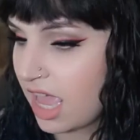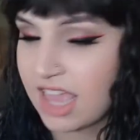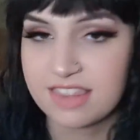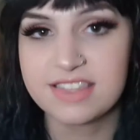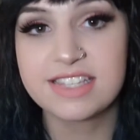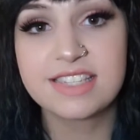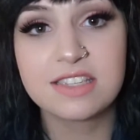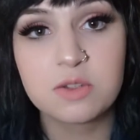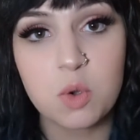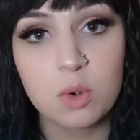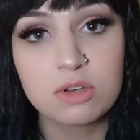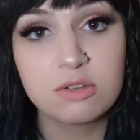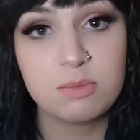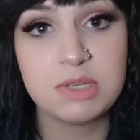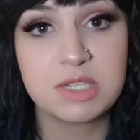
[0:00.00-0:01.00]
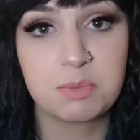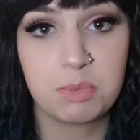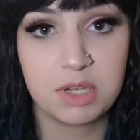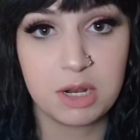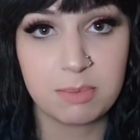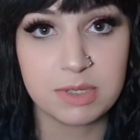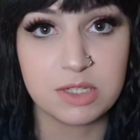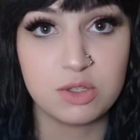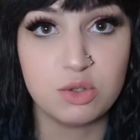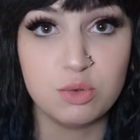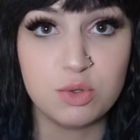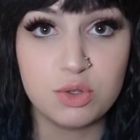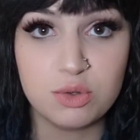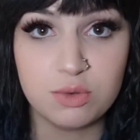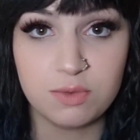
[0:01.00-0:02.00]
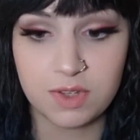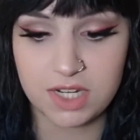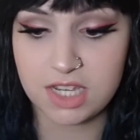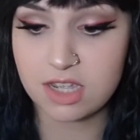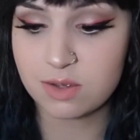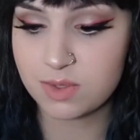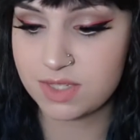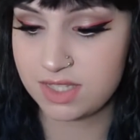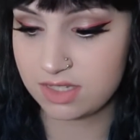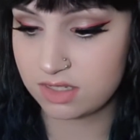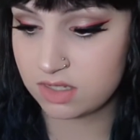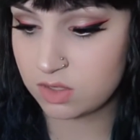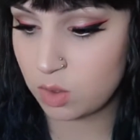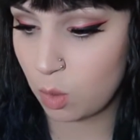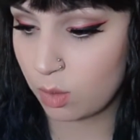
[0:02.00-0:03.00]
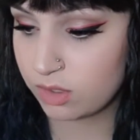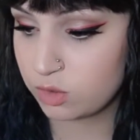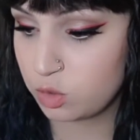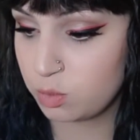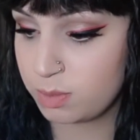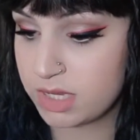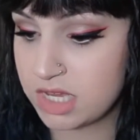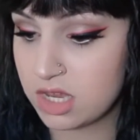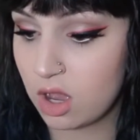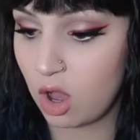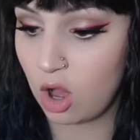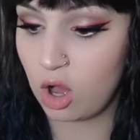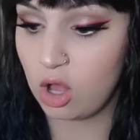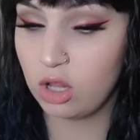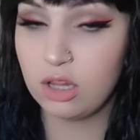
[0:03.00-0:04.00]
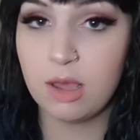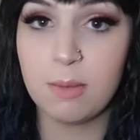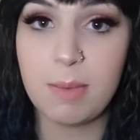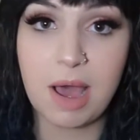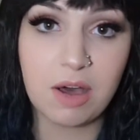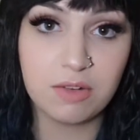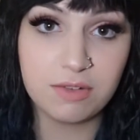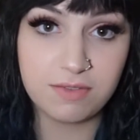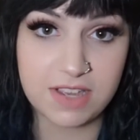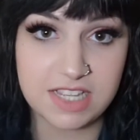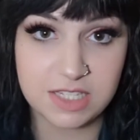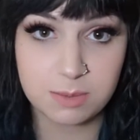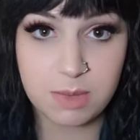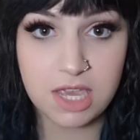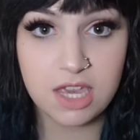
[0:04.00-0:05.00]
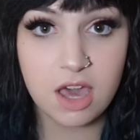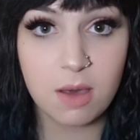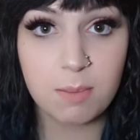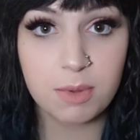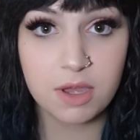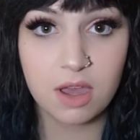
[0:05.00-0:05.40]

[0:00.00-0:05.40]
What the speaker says: And this is going to be split up into two videos. This is going to be all about face makeup